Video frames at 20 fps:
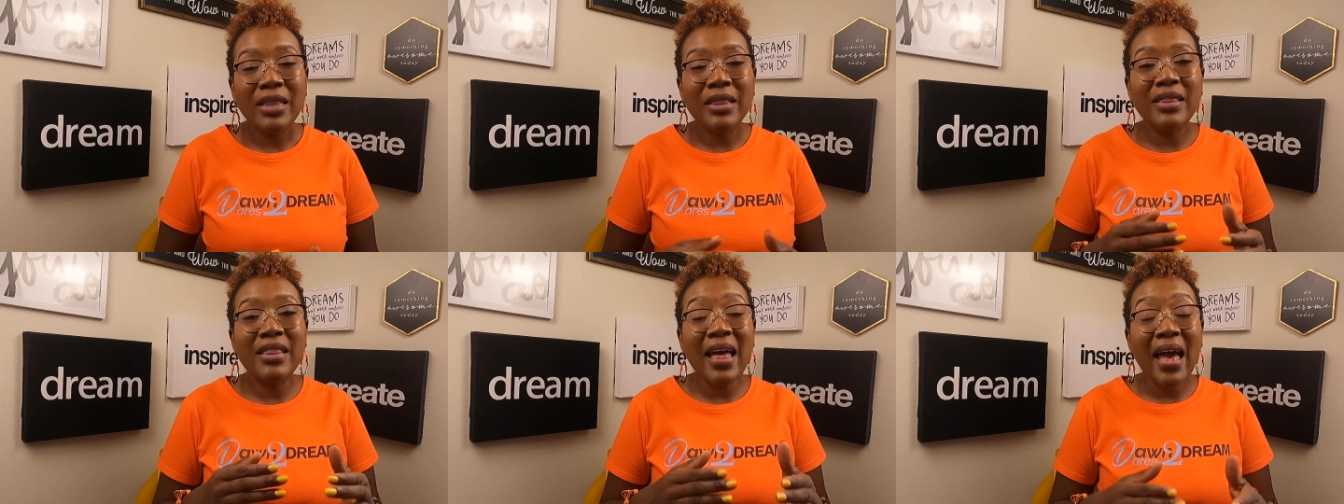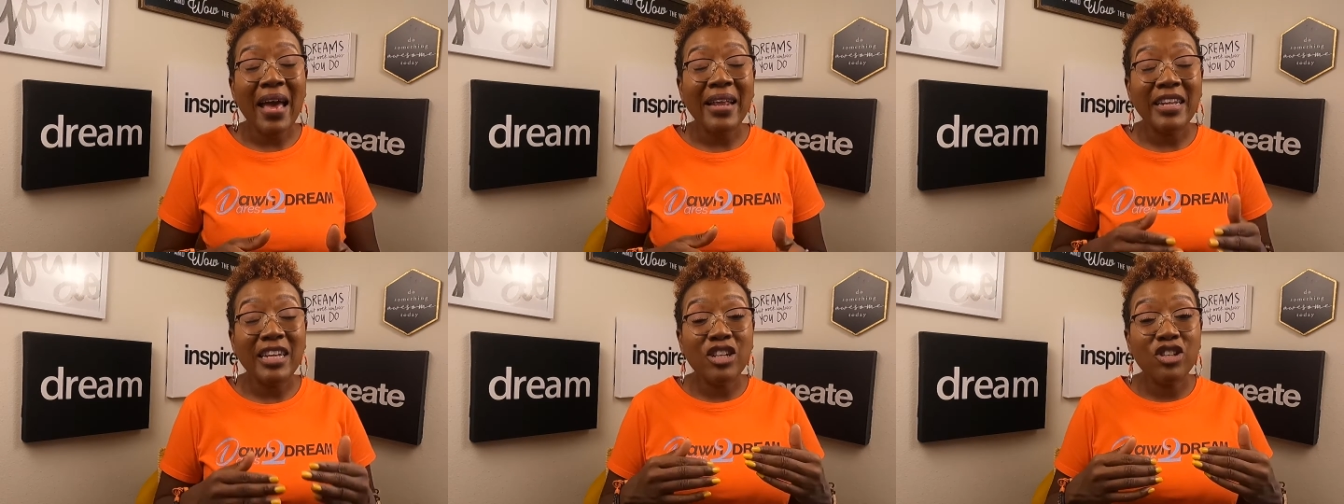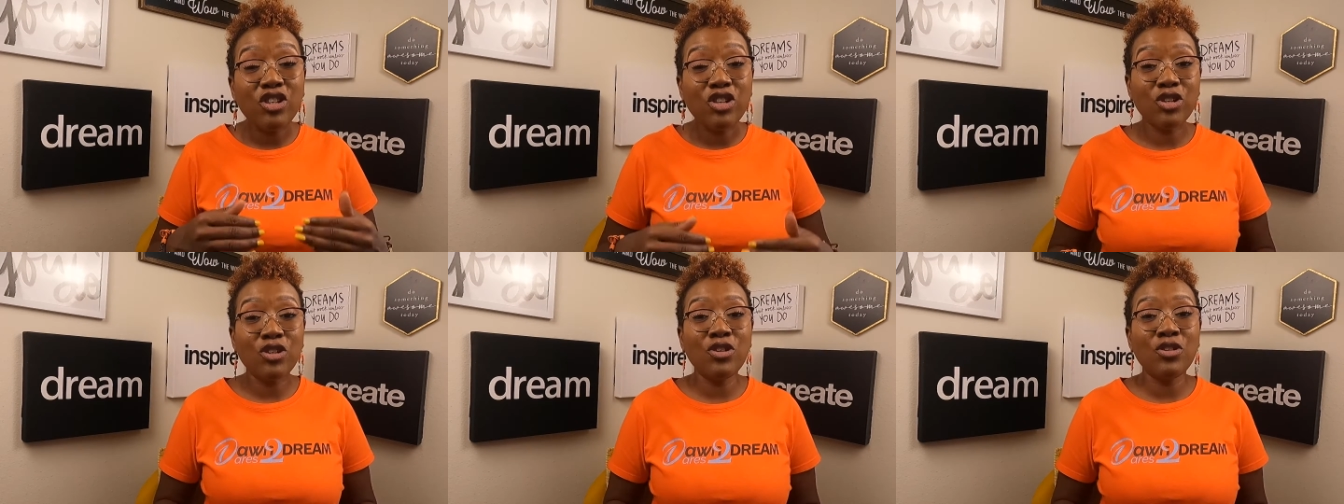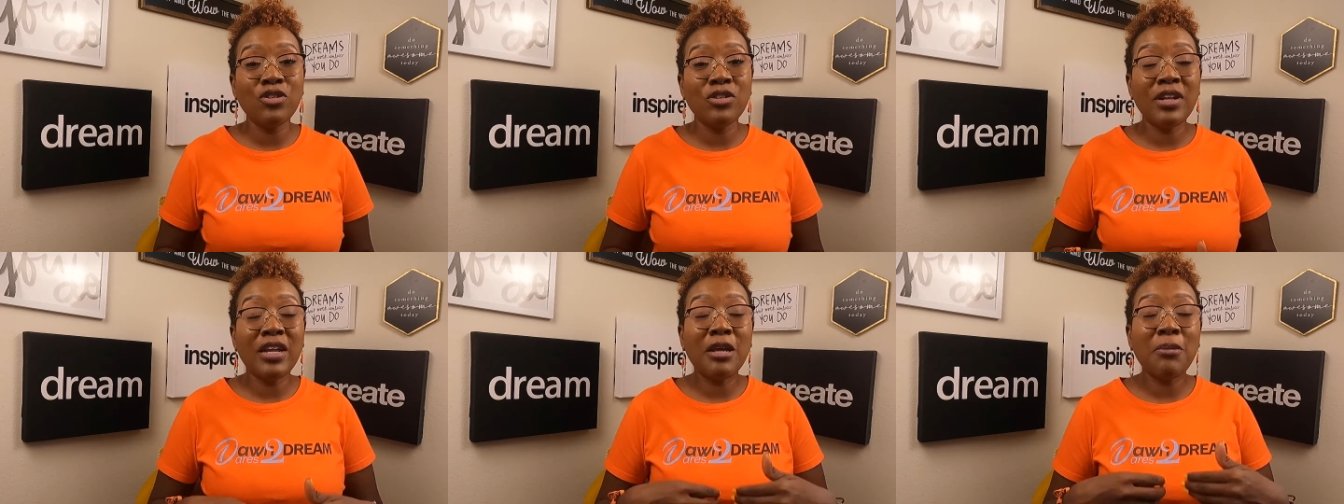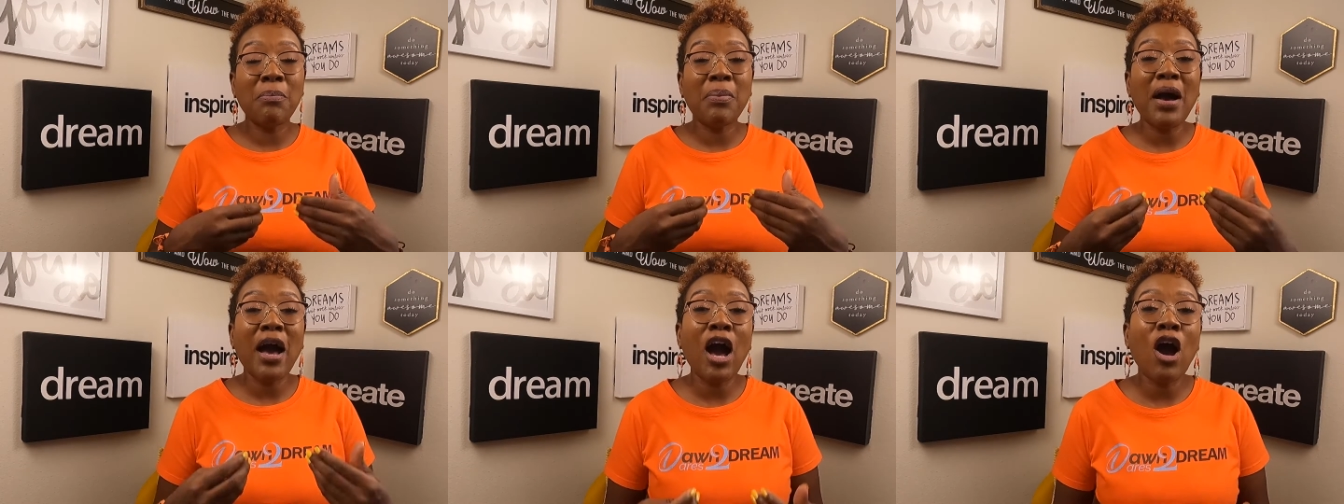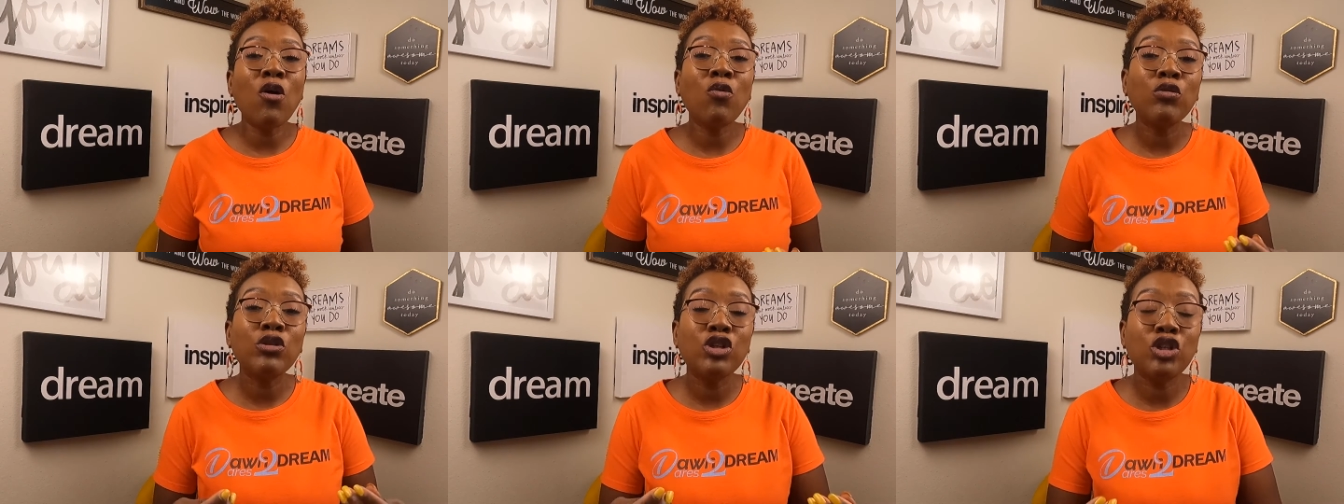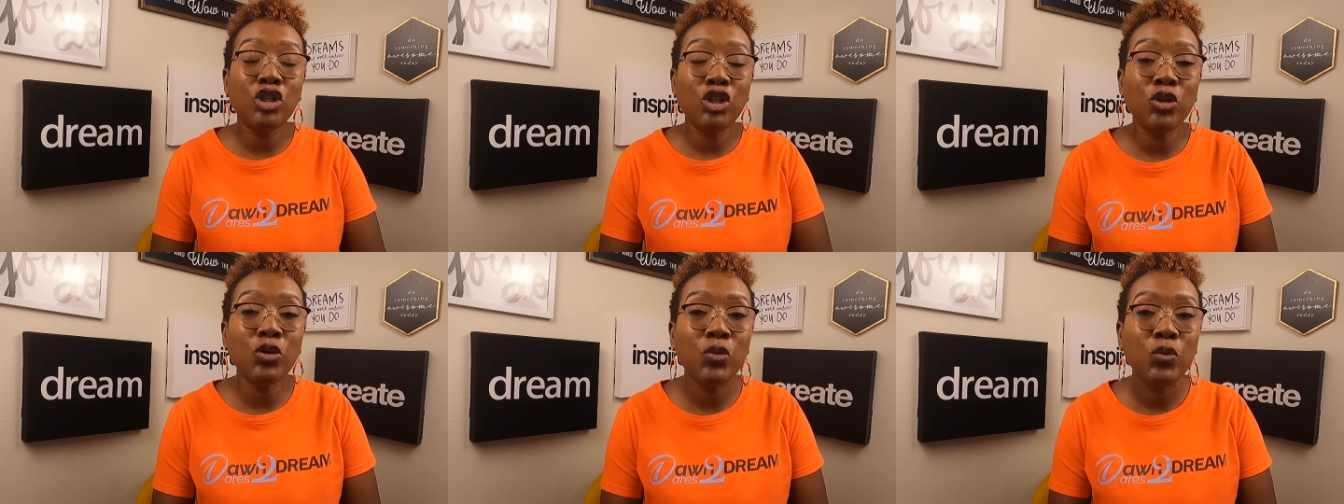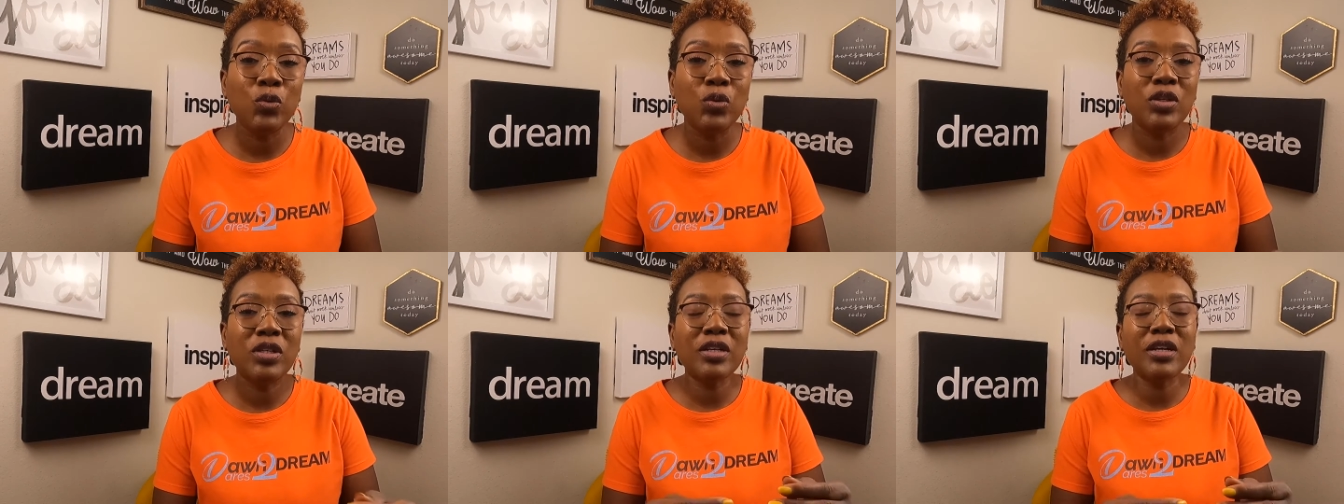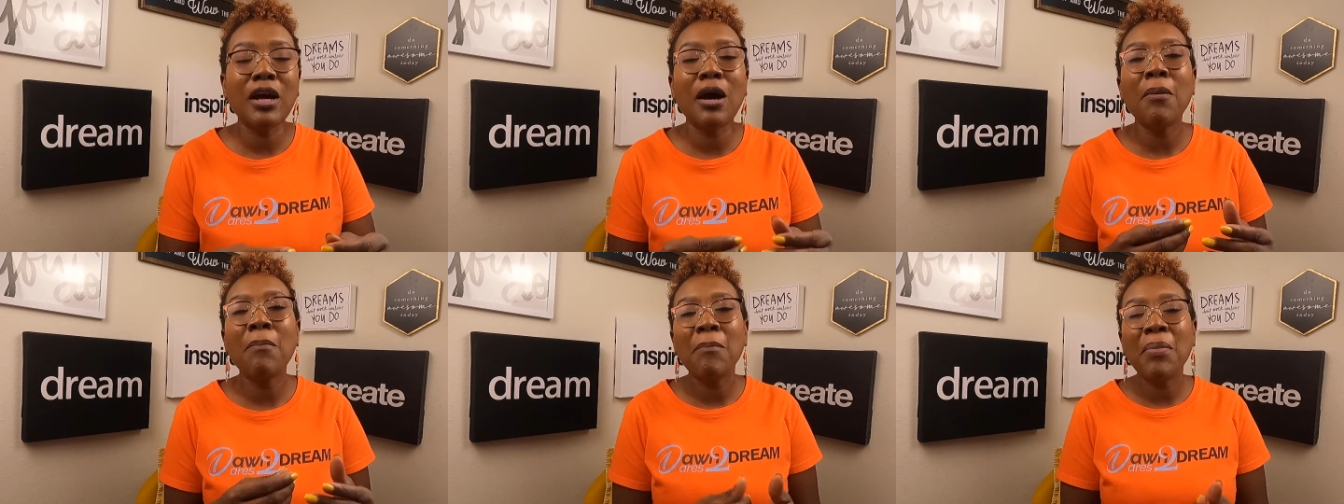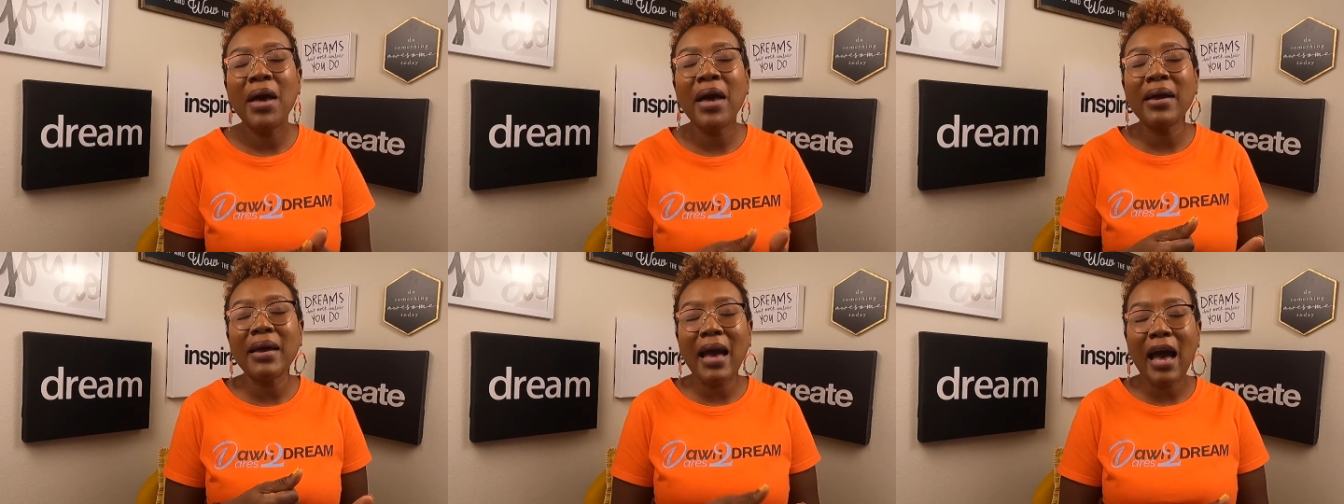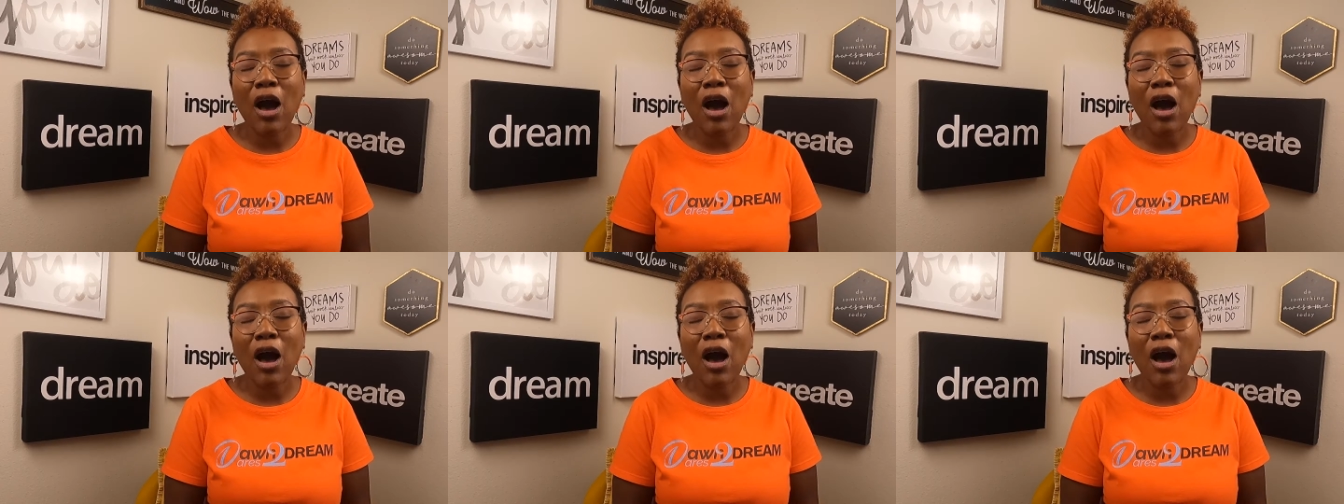That in turn empowers you to come back